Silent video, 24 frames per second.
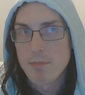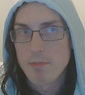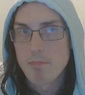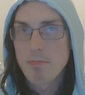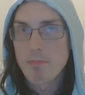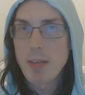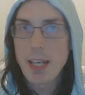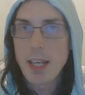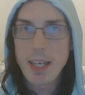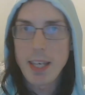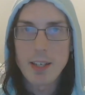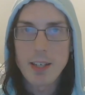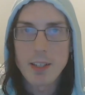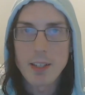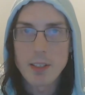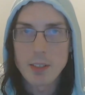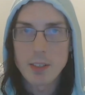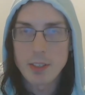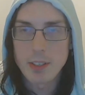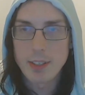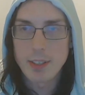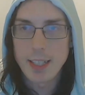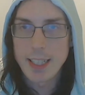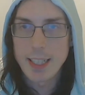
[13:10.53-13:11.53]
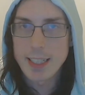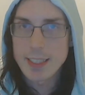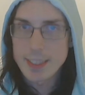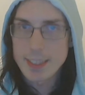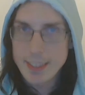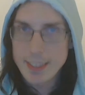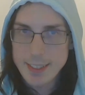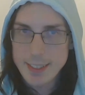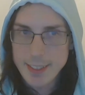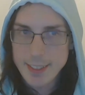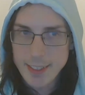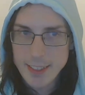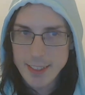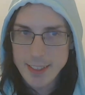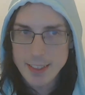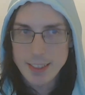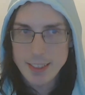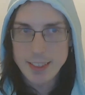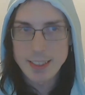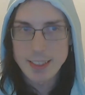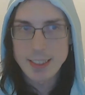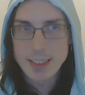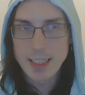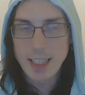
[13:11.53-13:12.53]
my own
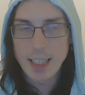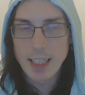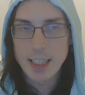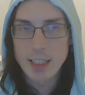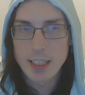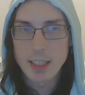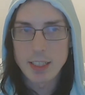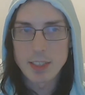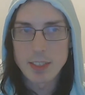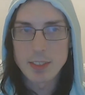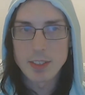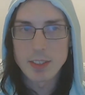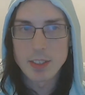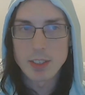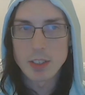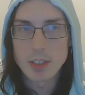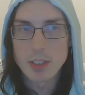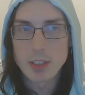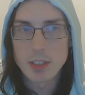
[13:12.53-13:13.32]
existence and